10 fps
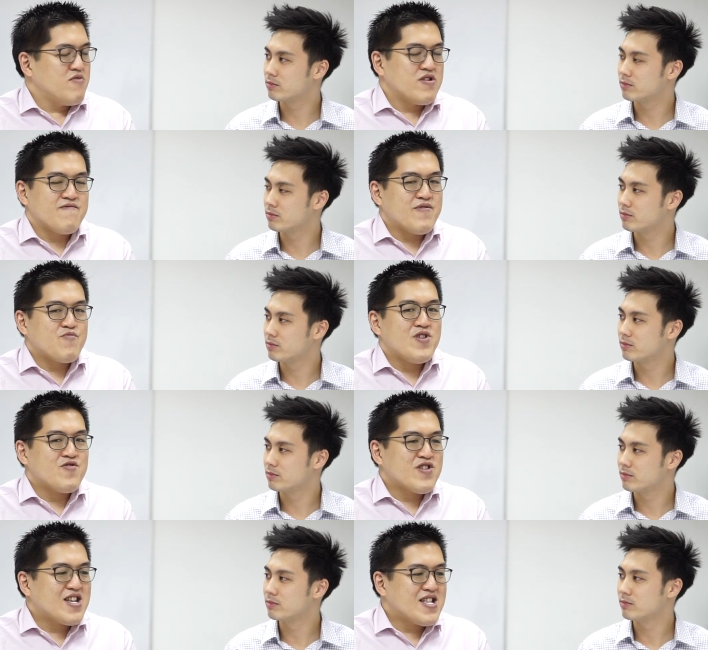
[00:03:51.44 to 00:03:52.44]
Speaker 1: When we're
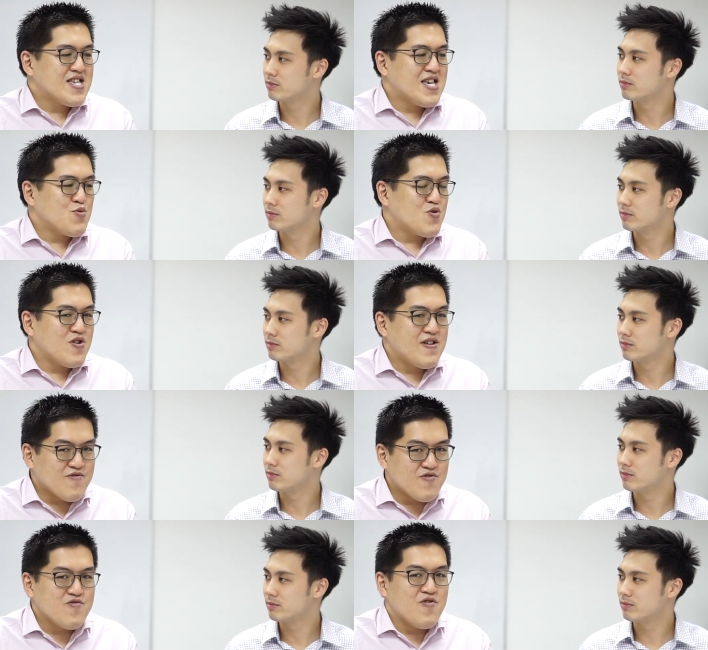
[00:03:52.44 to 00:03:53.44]
doing data science, we don't
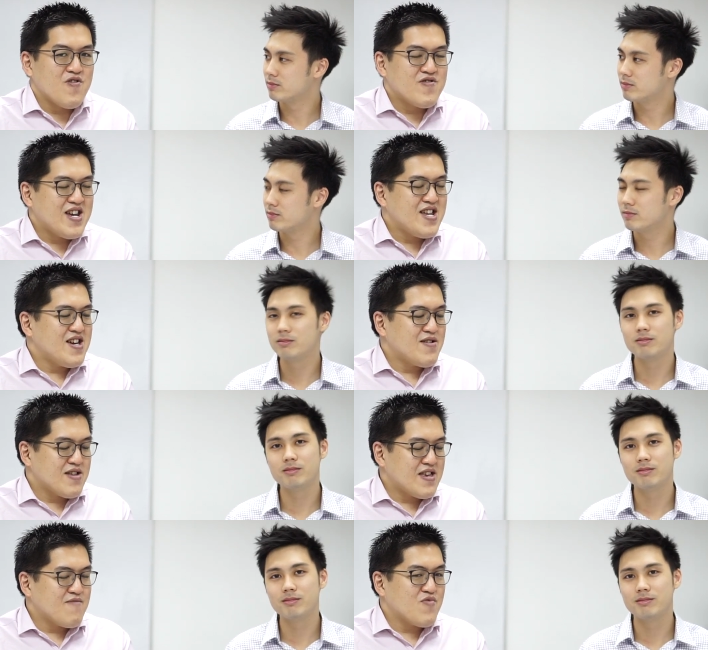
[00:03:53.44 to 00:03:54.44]
have to do all that,
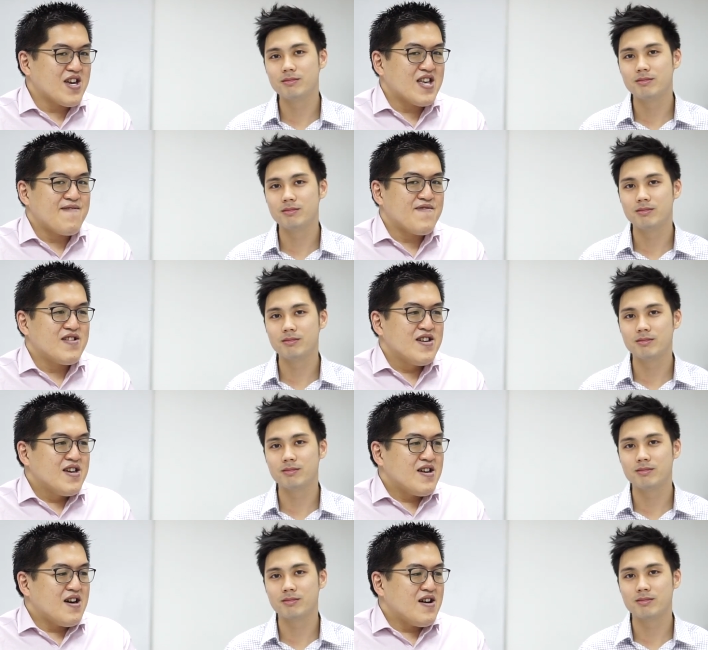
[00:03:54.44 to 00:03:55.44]
and we can even
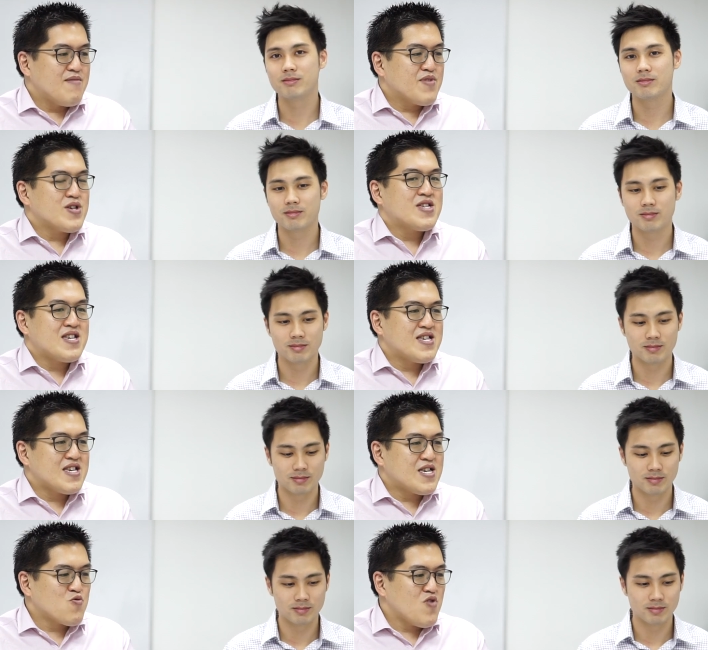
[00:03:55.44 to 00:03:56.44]
because
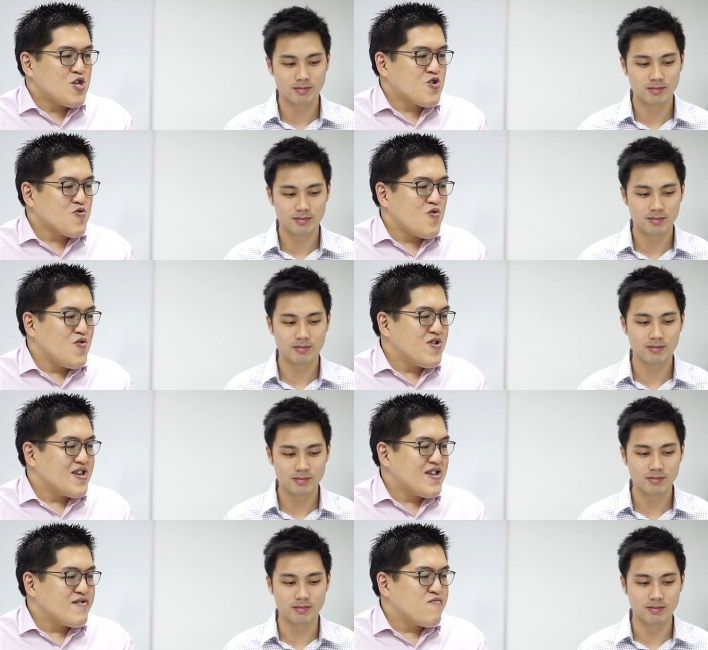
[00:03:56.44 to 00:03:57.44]
it's quite
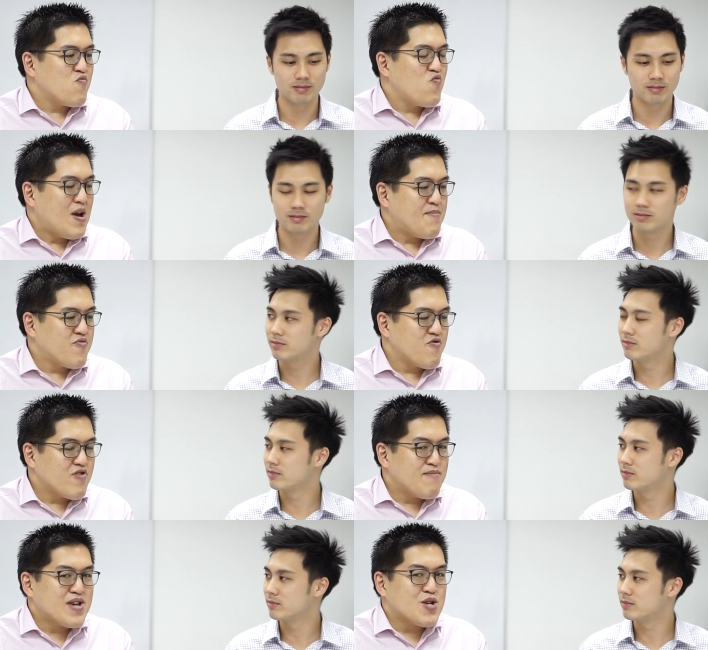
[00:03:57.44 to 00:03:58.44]
strong in web
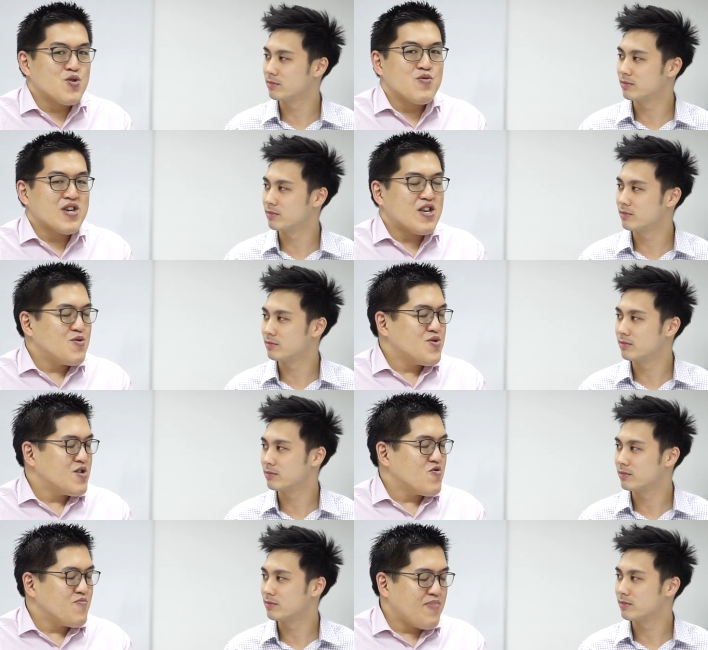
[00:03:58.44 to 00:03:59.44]
programming, so you can use
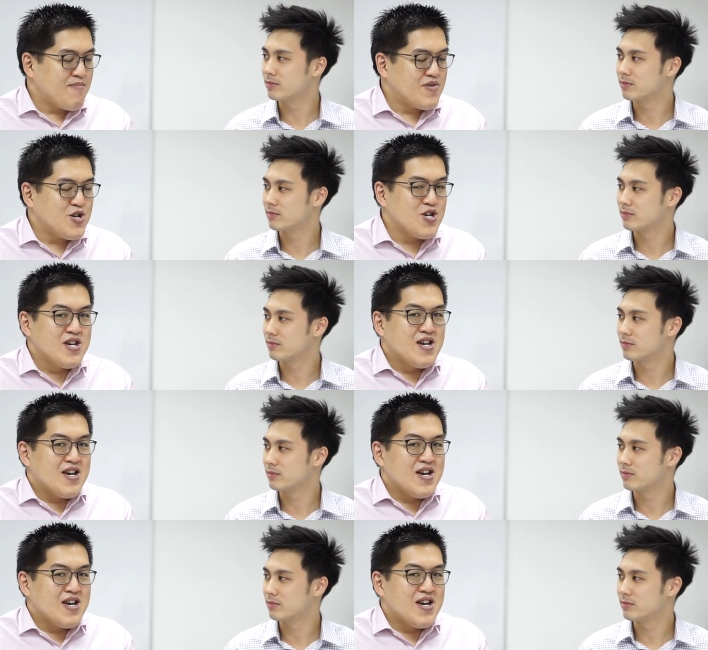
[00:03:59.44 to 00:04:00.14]
it to publish